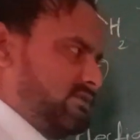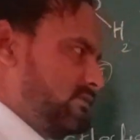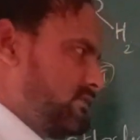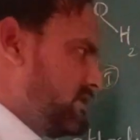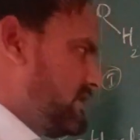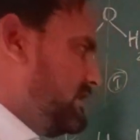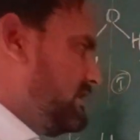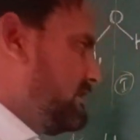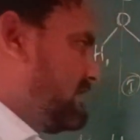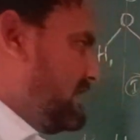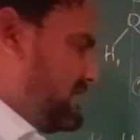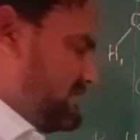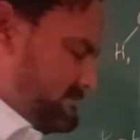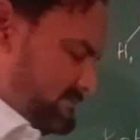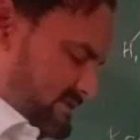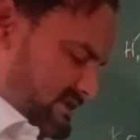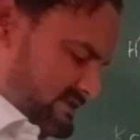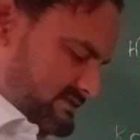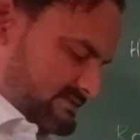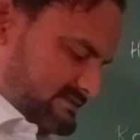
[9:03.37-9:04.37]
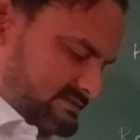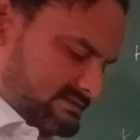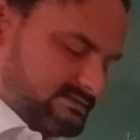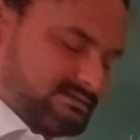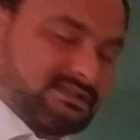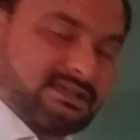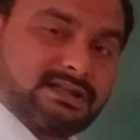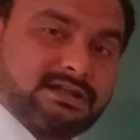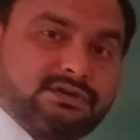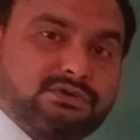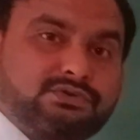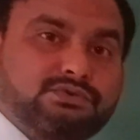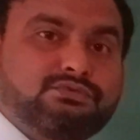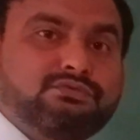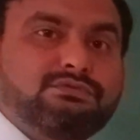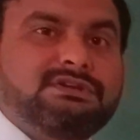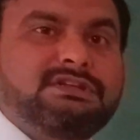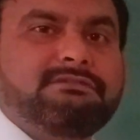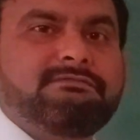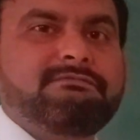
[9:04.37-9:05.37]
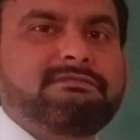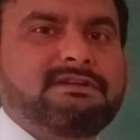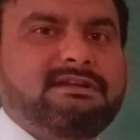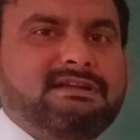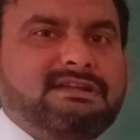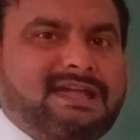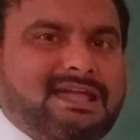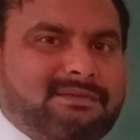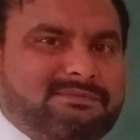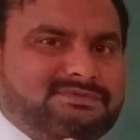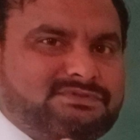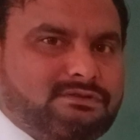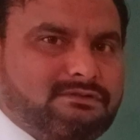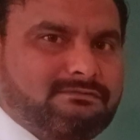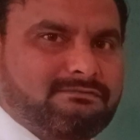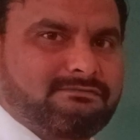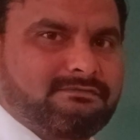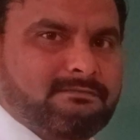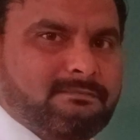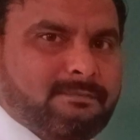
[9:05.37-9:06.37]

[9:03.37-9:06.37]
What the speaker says: Okay, that means there are two different types of